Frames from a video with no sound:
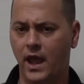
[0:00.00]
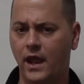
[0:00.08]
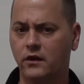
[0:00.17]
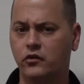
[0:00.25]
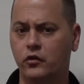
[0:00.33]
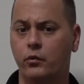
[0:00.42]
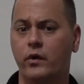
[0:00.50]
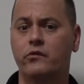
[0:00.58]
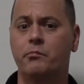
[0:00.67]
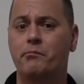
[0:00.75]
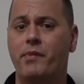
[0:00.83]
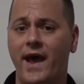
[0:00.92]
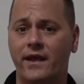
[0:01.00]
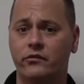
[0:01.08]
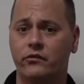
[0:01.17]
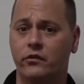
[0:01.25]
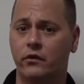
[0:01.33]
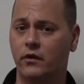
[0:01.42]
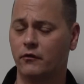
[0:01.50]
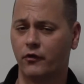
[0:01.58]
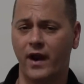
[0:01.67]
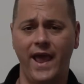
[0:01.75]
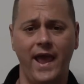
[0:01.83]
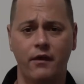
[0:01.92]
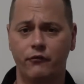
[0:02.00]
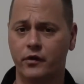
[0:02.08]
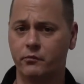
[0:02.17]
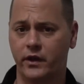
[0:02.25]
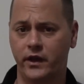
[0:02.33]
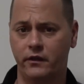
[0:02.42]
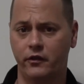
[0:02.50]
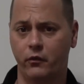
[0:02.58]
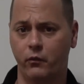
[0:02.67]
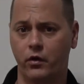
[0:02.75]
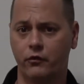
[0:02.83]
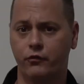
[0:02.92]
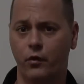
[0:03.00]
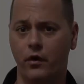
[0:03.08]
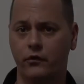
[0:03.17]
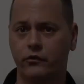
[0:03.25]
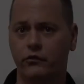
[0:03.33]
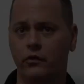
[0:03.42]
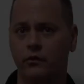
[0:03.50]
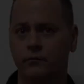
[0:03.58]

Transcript: and do what's best for everybody in their workforce.